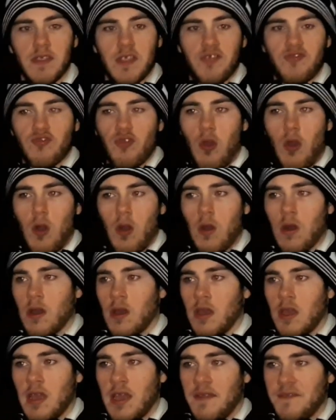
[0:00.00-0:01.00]
in the draw,
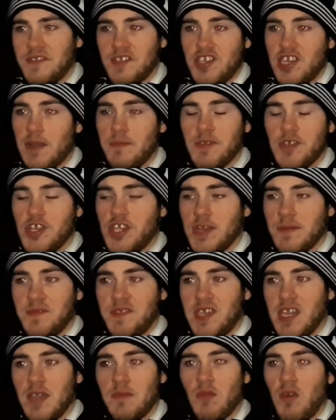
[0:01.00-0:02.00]
if it's a championship
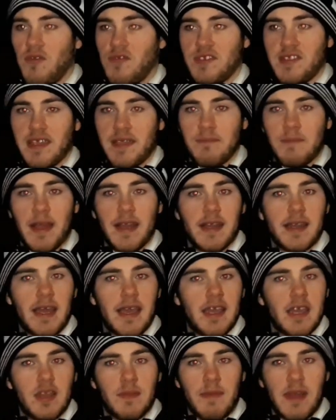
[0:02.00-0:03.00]
team or if it's like Man
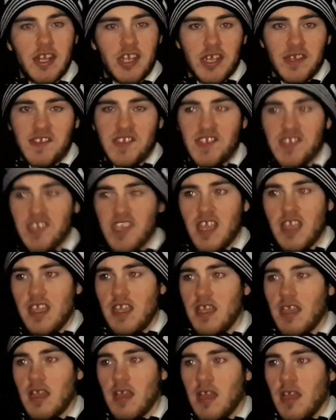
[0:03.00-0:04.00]
United or Manchester
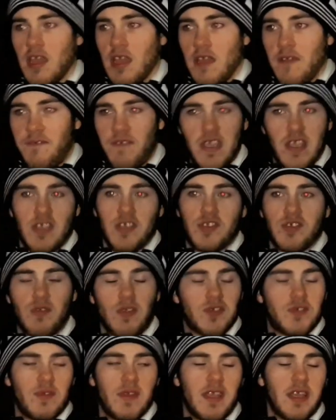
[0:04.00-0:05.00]
City, fingers
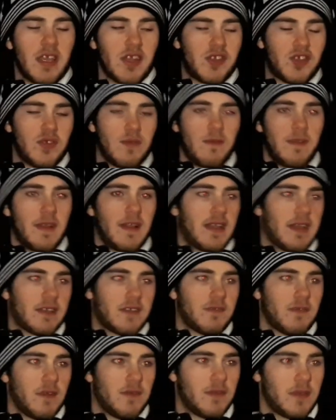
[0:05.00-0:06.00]
crossed we can get something in the
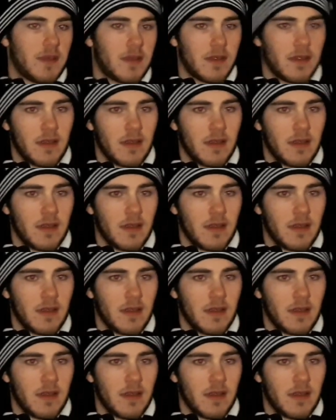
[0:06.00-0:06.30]
next round.